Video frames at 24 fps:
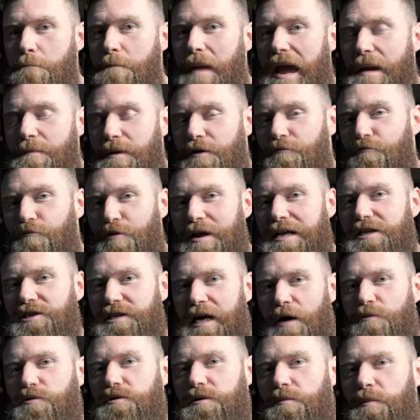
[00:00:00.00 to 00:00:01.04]
maybe
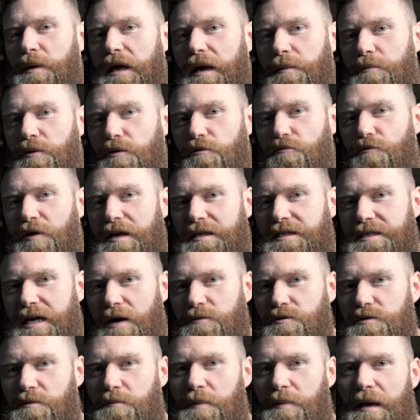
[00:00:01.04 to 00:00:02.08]
reach out to people
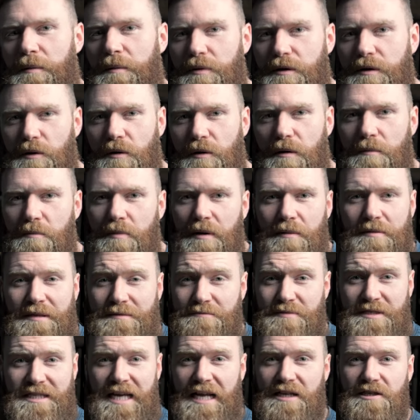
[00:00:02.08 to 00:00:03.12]
who are
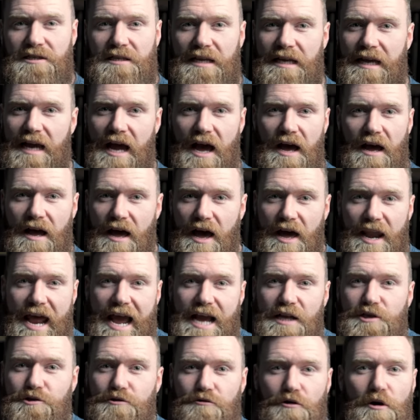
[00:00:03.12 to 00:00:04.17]
potentially an
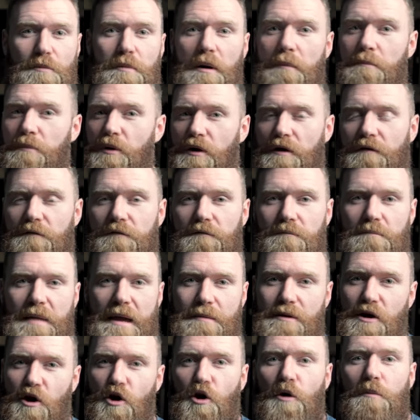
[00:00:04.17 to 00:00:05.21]
age group above,
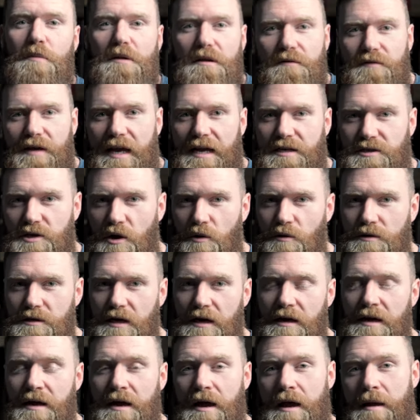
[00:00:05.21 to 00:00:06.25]
maybe a couple of years
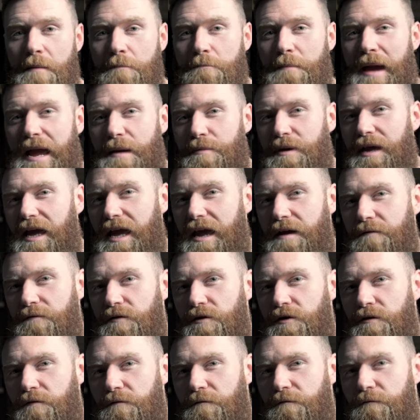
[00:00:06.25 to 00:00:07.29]
older, maybe
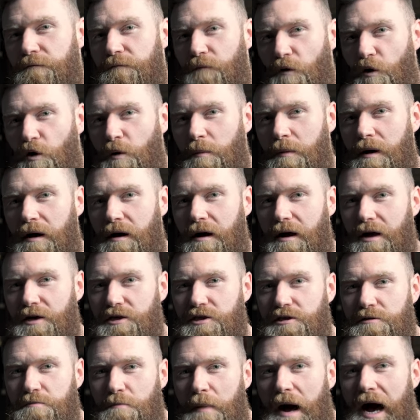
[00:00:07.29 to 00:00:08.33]
even former
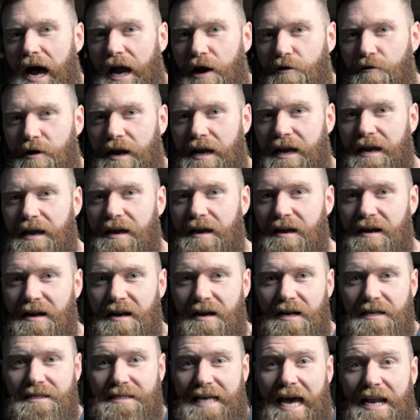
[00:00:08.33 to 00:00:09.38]
aspiring
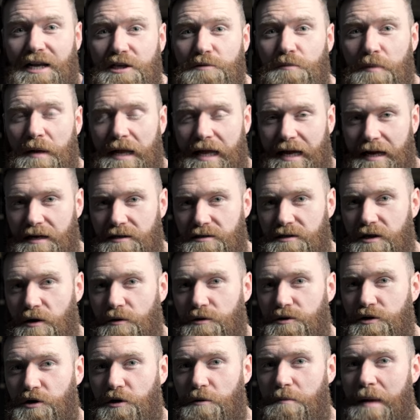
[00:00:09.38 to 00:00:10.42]
tennis players,
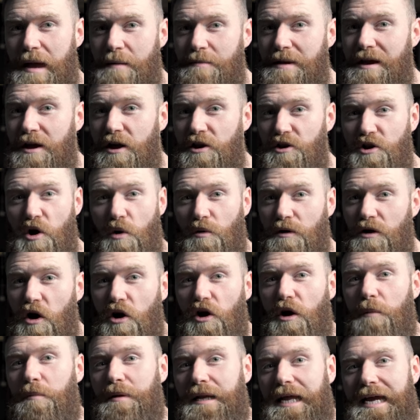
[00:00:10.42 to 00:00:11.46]
those who maybe no
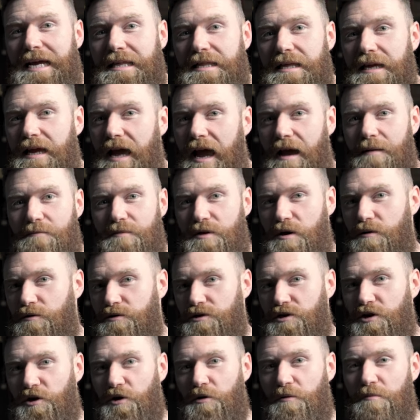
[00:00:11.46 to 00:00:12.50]
longer play in the game,
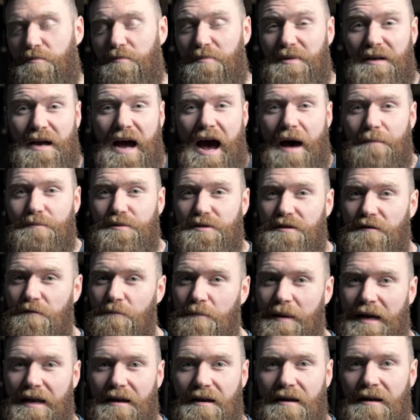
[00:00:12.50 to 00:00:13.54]
those who perhaps have
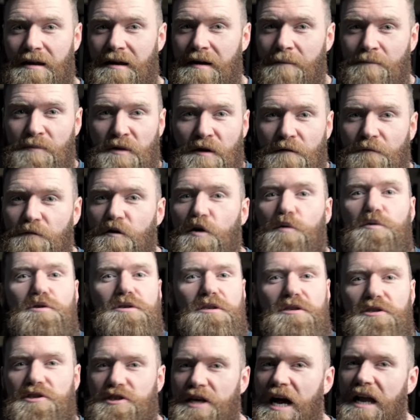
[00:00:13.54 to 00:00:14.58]
been
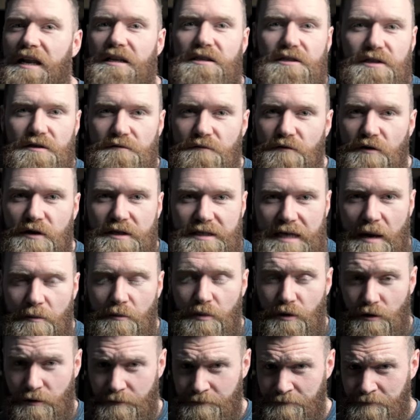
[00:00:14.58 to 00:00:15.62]
futures challengers, for
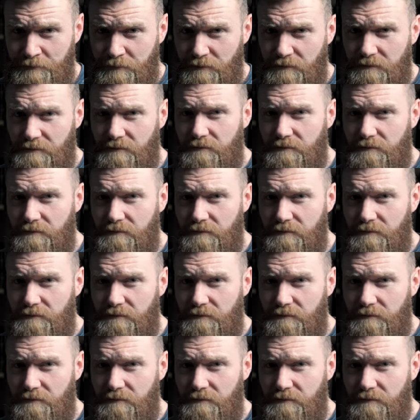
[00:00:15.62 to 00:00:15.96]
example,